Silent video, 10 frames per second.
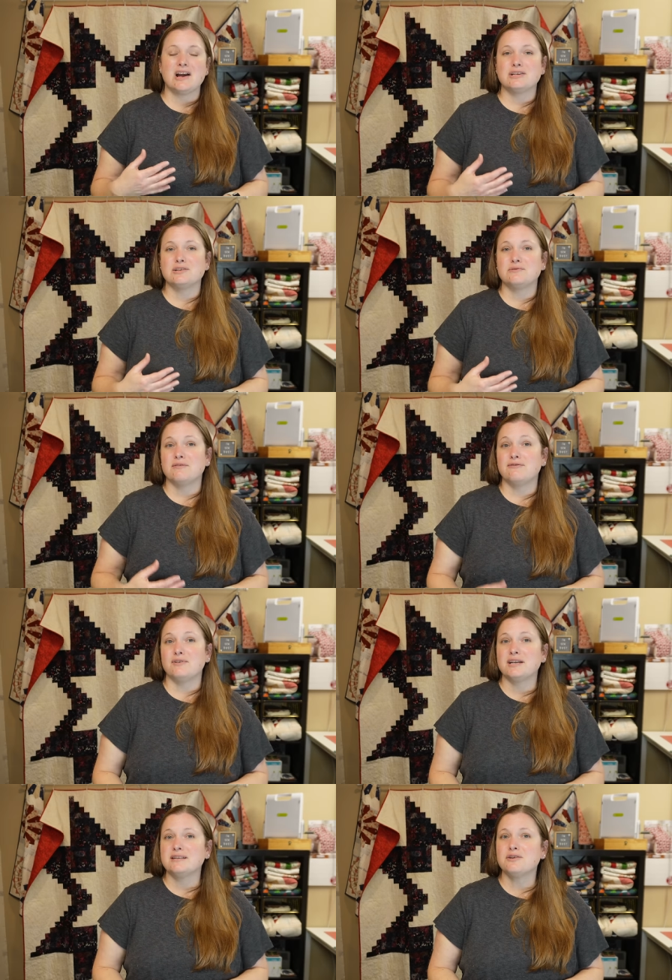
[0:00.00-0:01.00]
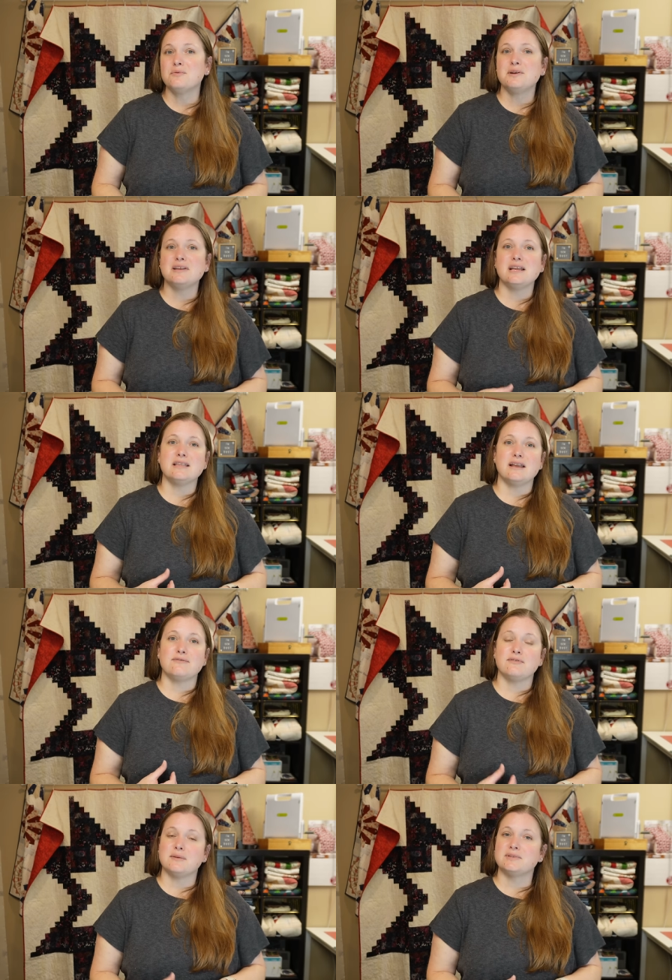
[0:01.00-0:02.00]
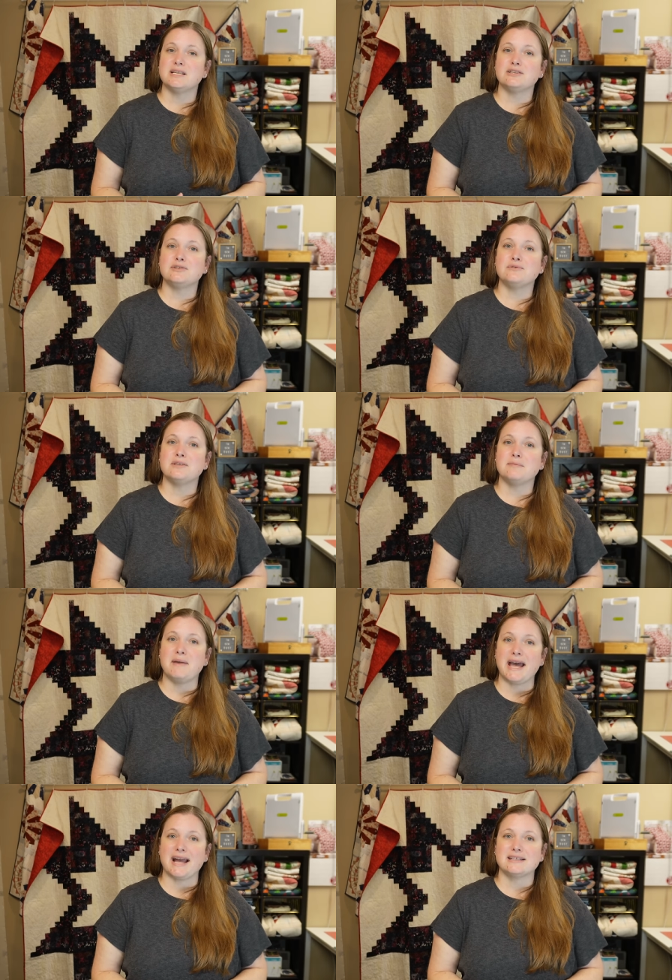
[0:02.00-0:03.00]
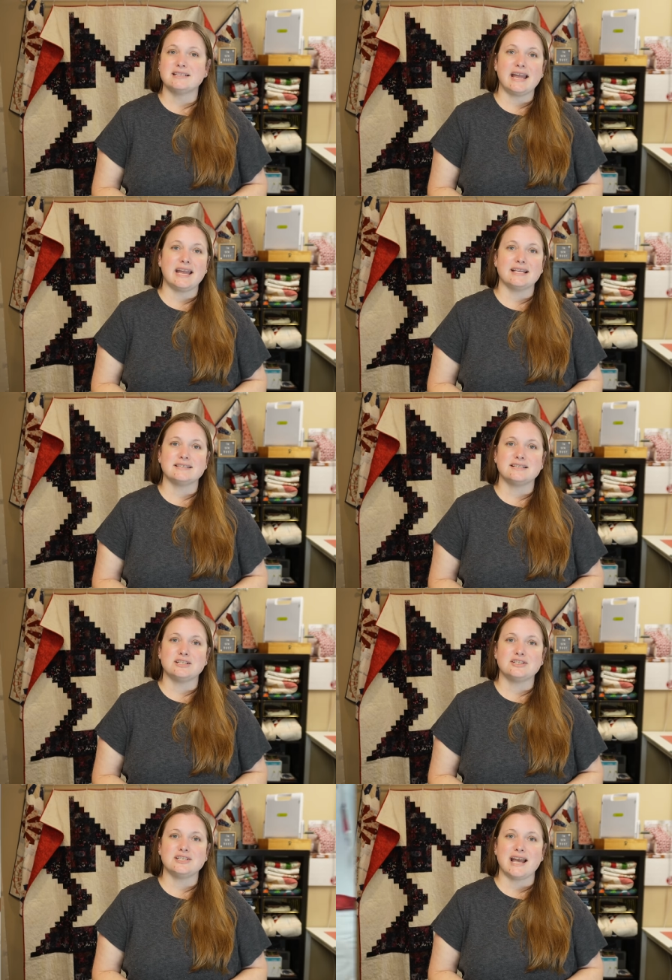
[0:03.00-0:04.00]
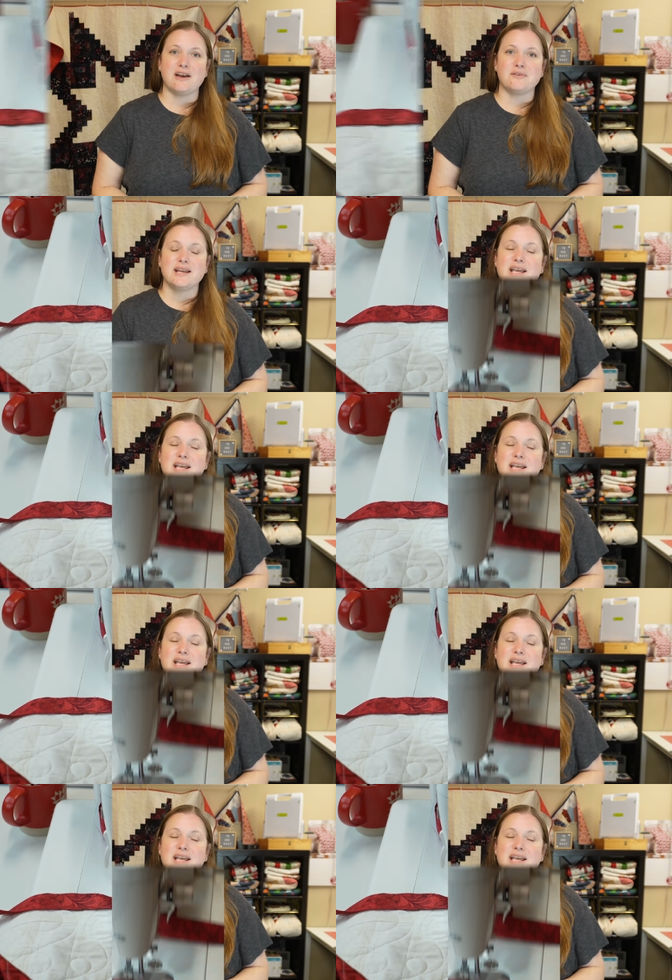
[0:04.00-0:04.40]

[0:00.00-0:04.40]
onto the front of the quilt and then flipped it to the back to hand stitch down.